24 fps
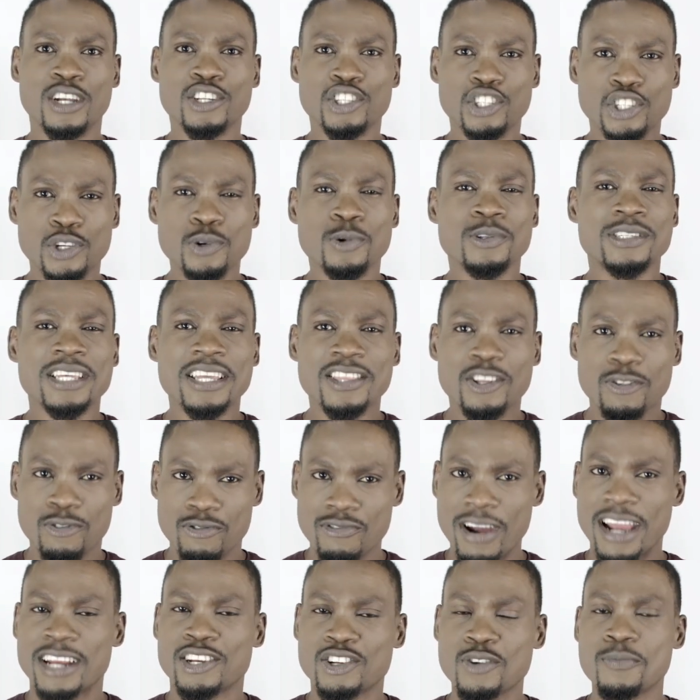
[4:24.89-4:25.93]
Choosing the
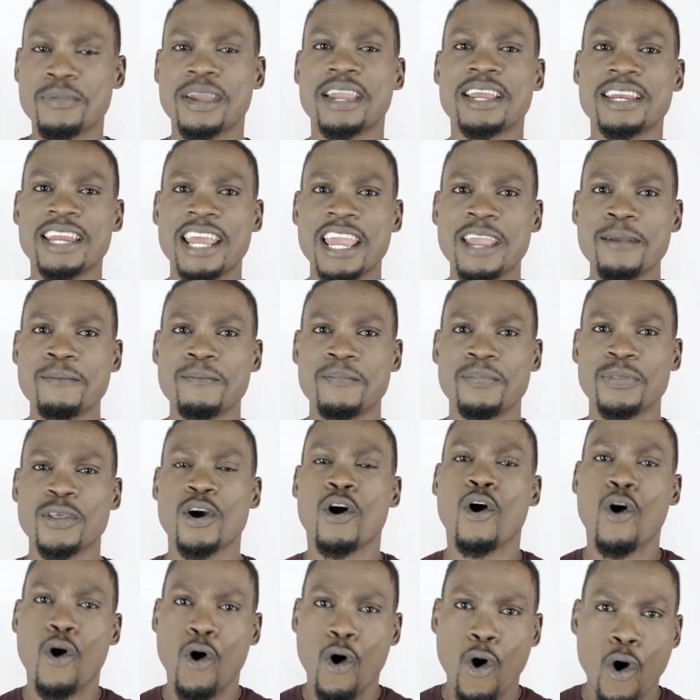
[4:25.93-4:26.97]
right domain name,
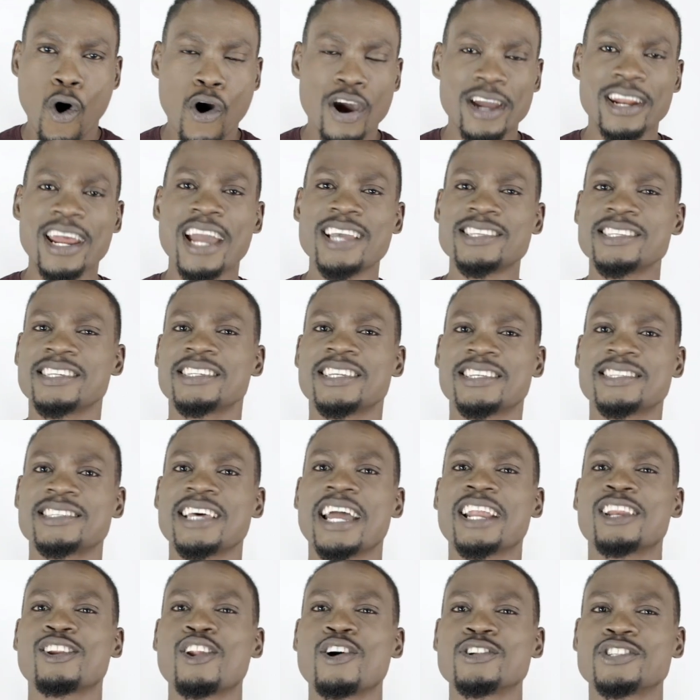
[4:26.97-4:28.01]
organizing the
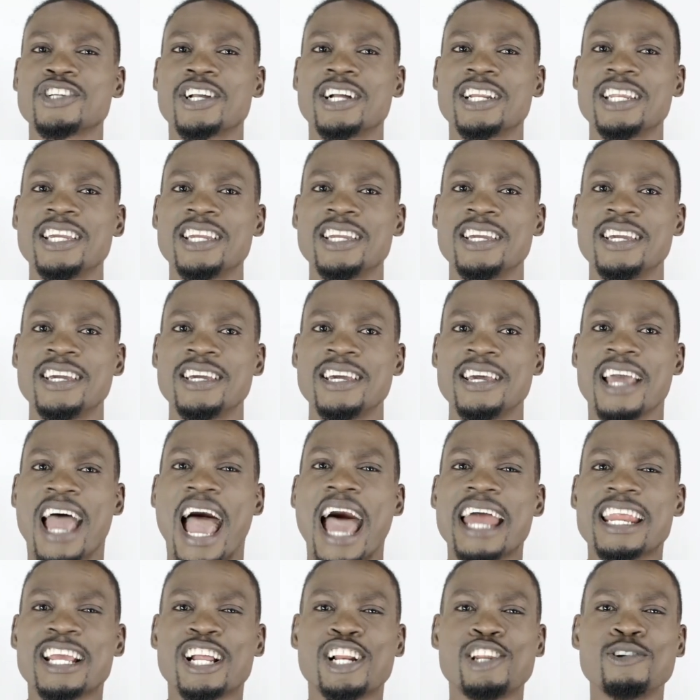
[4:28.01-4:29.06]
site logically,
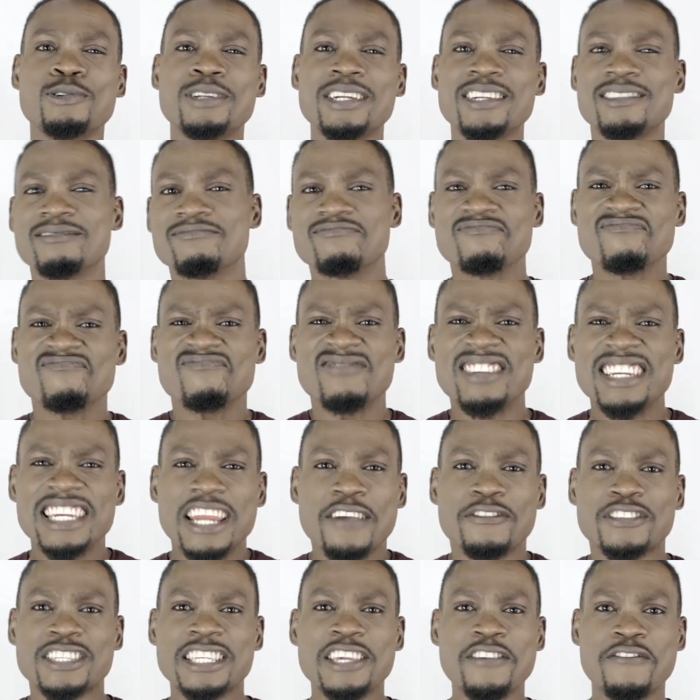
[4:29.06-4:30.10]
and including
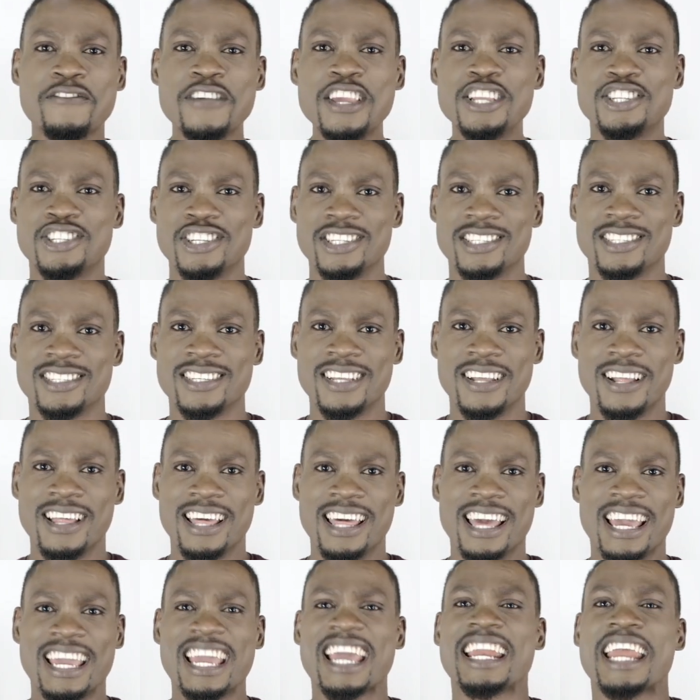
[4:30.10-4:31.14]
nifty features
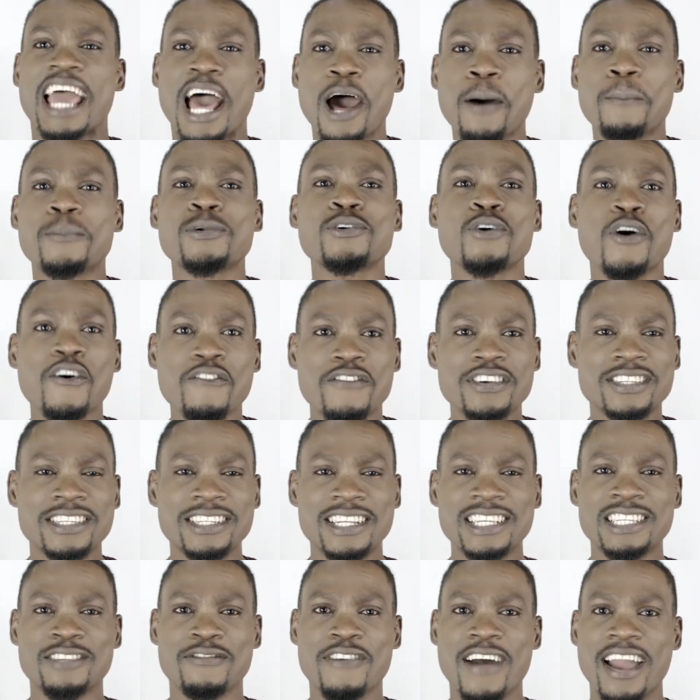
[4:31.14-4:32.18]
can help your
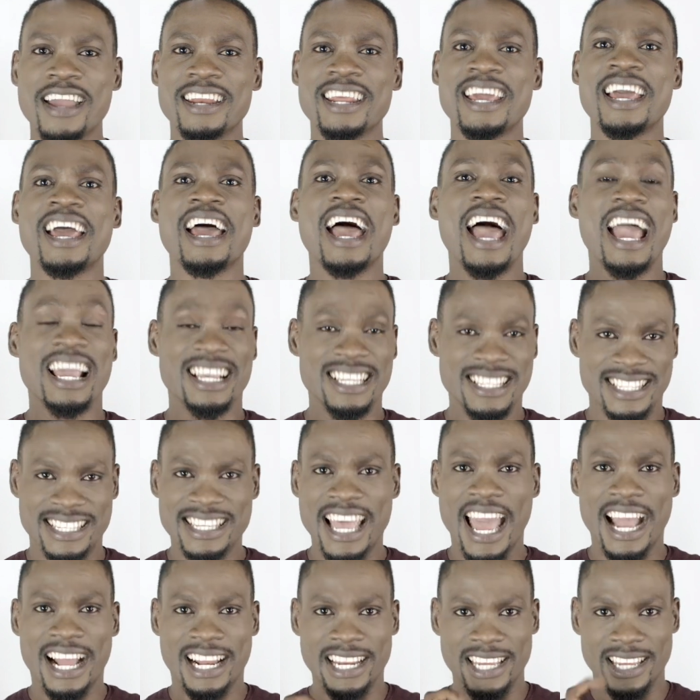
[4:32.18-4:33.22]
visitors find
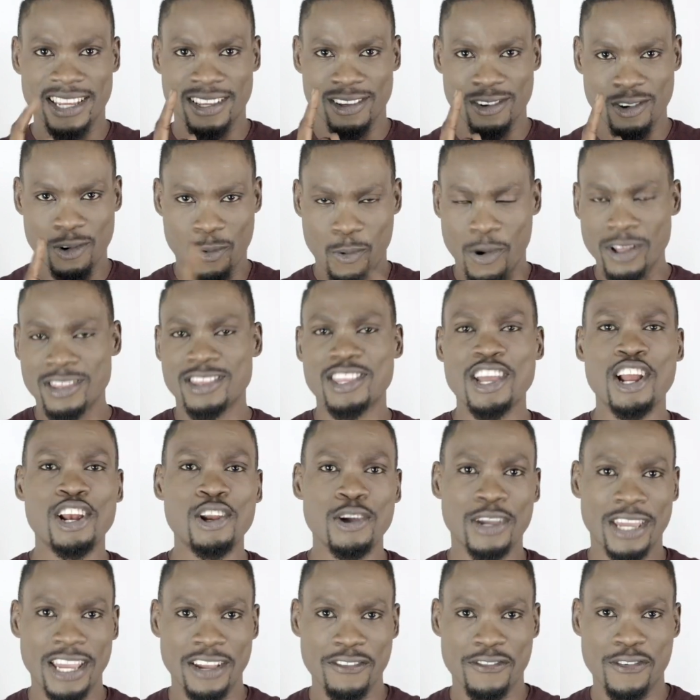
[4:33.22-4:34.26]
exactly what they're
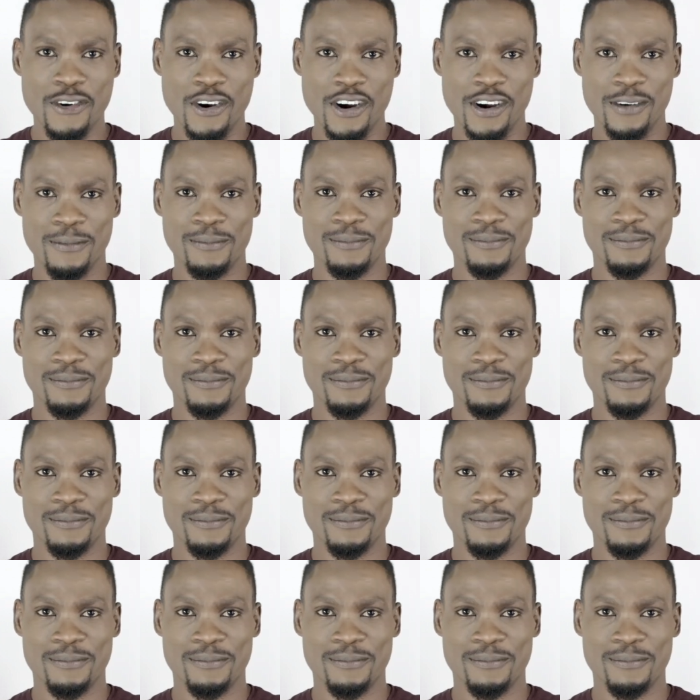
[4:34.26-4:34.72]
looking for.